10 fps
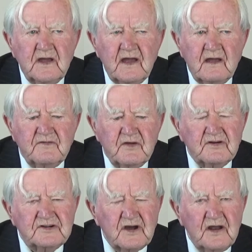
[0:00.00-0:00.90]
If
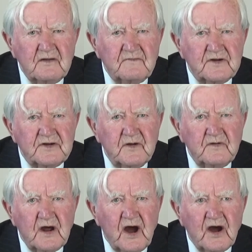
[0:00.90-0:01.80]
you're silent for too
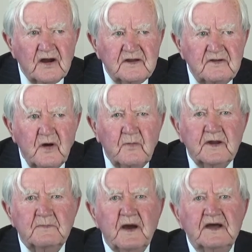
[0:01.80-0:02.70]
long,
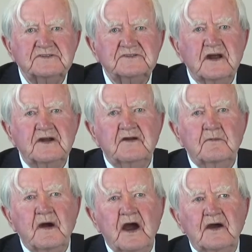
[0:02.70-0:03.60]
nobody passes any
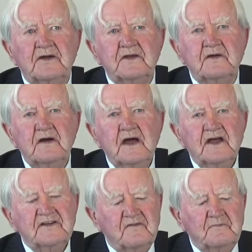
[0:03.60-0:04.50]
remark on you.
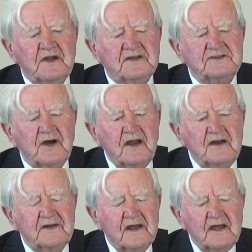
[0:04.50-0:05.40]
They've been
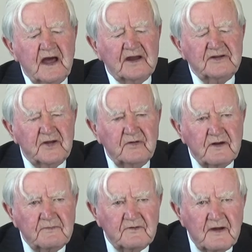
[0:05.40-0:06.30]
silent in 2
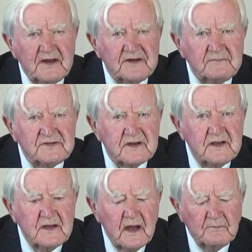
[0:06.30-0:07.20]
referendums
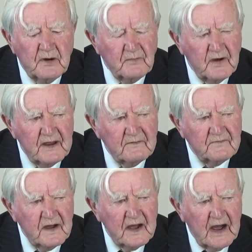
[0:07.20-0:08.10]
by way
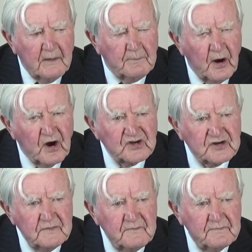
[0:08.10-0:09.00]
of
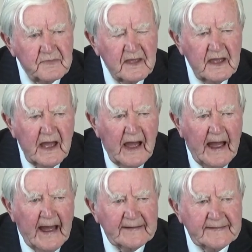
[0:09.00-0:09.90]
abortion
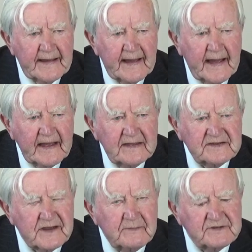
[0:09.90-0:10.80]
and
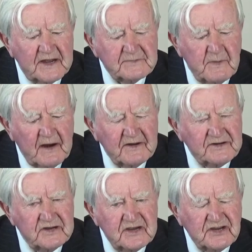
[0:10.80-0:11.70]
same-sex
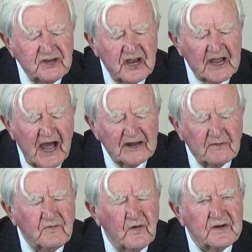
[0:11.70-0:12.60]
marriage. You can't
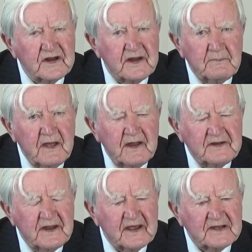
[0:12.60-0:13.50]
afford to
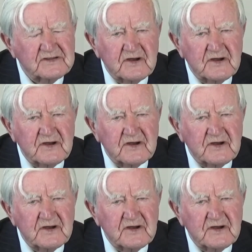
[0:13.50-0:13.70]
take a